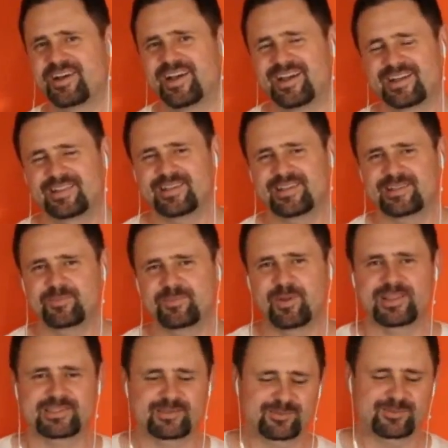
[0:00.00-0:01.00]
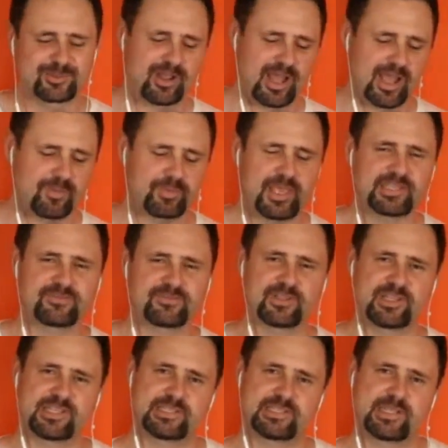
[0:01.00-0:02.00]
Click the bell and subscribe. Thanks for
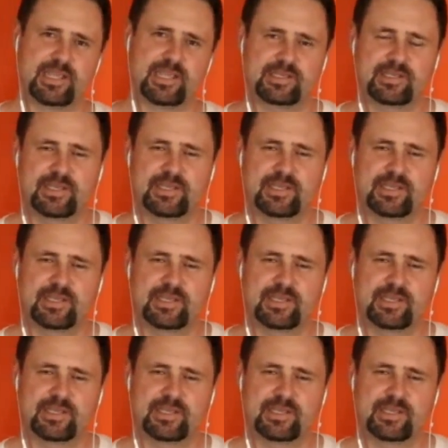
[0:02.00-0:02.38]
listening.